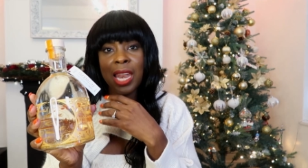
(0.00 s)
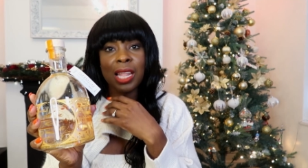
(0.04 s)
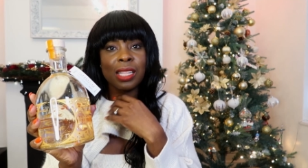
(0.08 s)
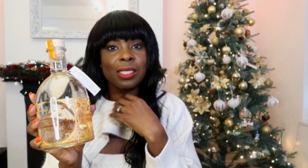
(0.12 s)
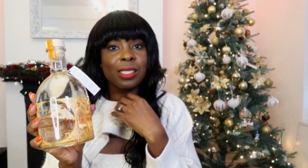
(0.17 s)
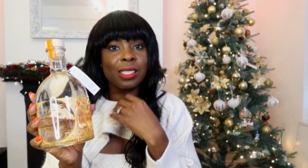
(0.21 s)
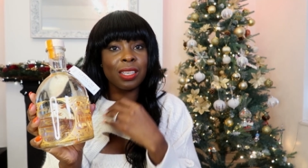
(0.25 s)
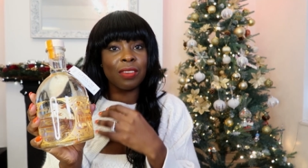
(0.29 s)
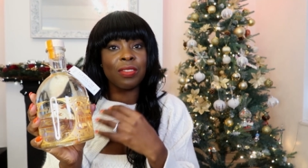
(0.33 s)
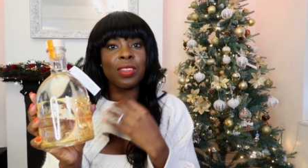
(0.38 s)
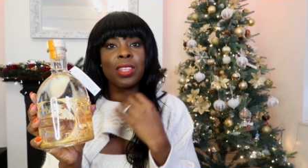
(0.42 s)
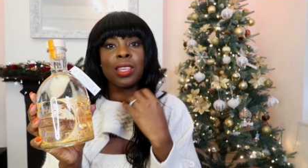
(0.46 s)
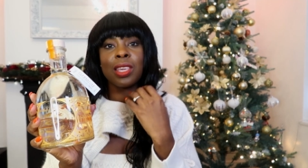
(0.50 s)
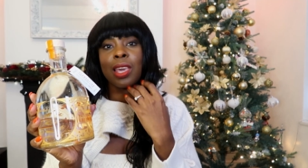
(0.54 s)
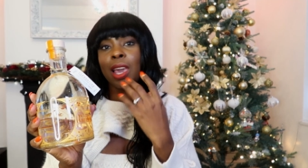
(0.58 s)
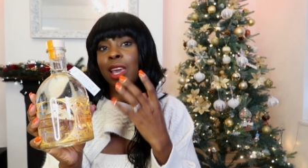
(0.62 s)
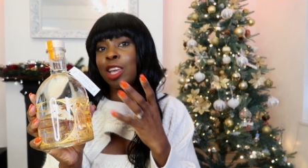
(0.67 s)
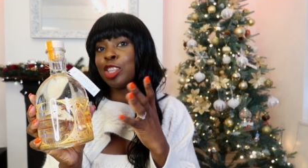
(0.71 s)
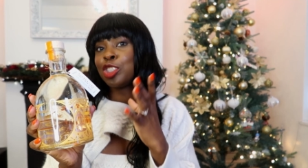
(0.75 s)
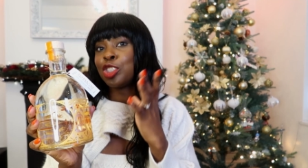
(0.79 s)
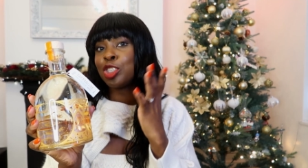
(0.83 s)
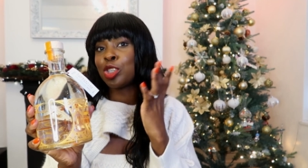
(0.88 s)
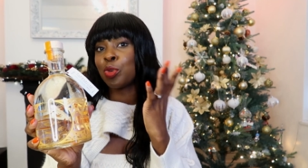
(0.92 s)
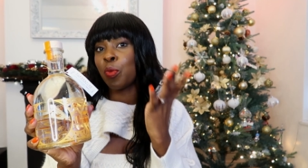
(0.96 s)
and it definitely
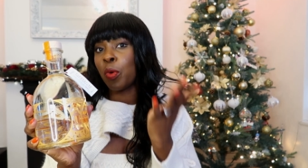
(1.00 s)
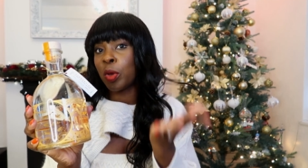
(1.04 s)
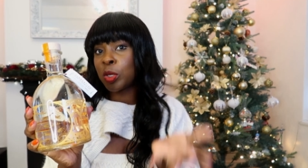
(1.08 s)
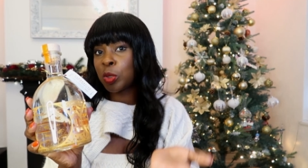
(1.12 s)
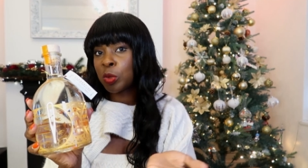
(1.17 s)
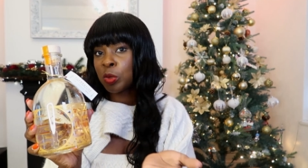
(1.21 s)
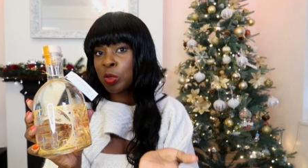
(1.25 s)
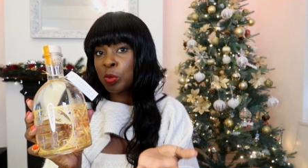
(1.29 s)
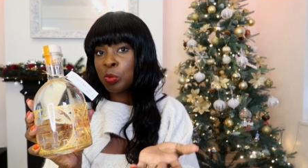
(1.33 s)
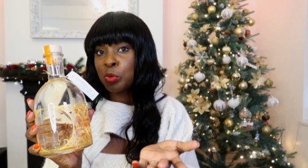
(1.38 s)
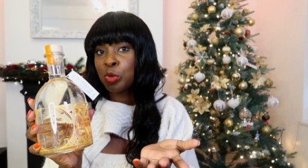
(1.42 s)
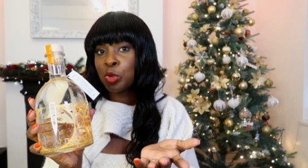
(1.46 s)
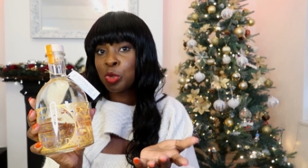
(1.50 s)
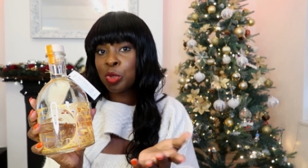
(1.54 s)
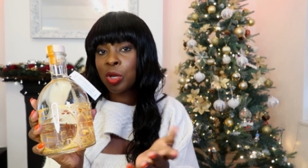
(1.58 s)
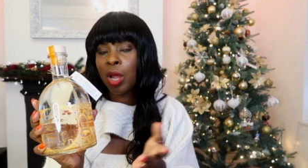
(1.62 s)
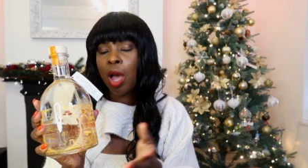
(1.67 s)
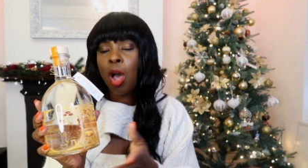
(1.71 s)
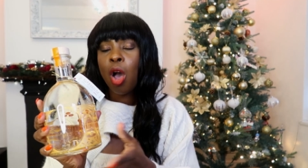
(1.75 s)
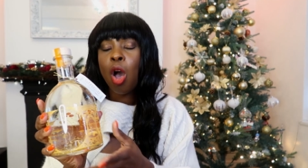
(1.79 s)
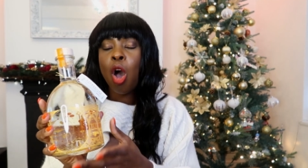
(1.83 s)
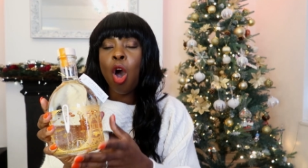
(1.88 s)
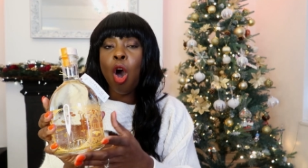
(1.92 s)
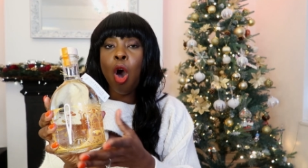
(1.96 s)
get into the Christmas
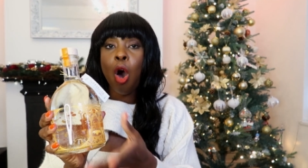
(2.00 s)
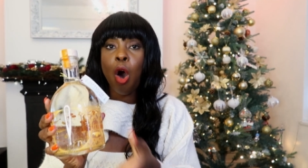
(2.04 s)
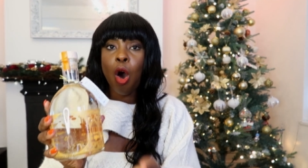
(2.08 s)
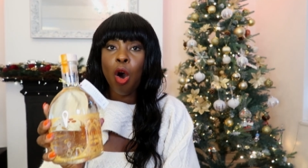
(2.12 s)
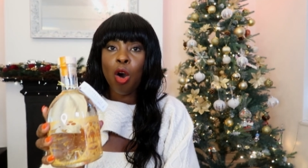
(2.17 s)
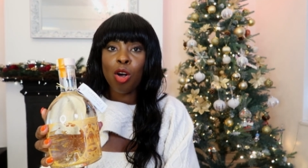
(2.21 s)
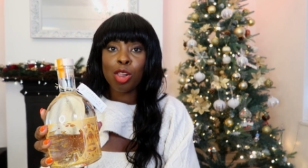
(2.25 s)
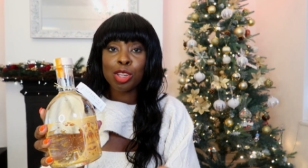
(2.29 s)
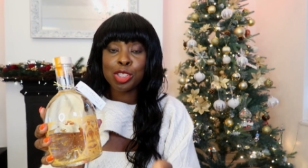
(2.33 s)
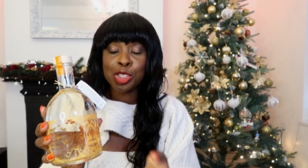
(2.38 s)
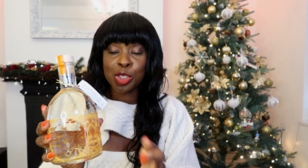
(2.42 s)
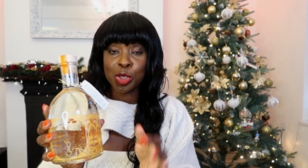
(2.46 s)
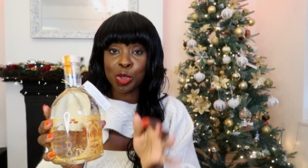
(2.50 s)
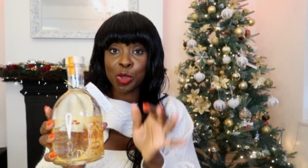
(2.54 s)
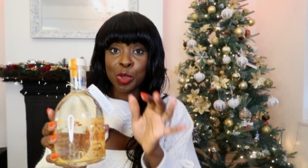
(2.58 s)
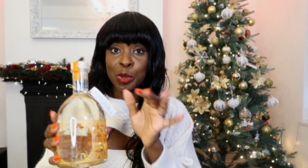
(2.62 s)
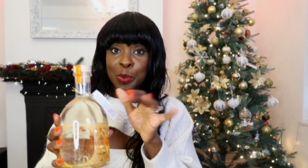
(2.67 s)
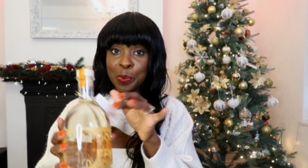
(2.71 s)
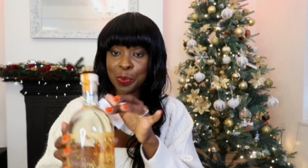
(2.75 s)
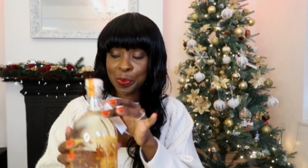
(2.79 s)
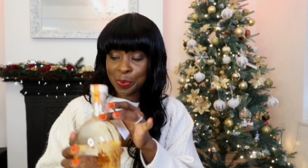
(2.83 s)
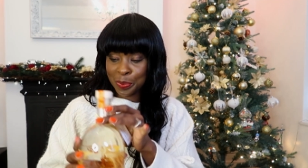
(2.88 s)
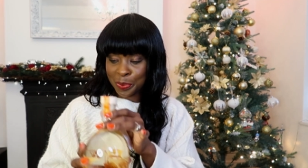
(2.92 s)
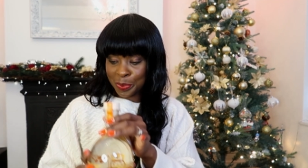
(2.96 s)
mood
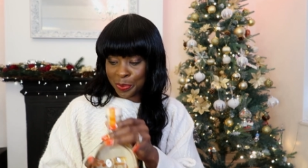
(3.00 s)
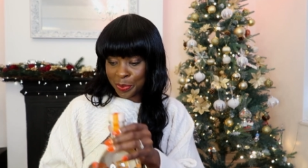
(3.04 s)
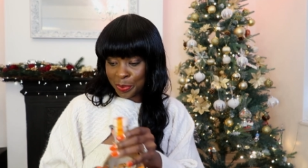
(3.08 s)
also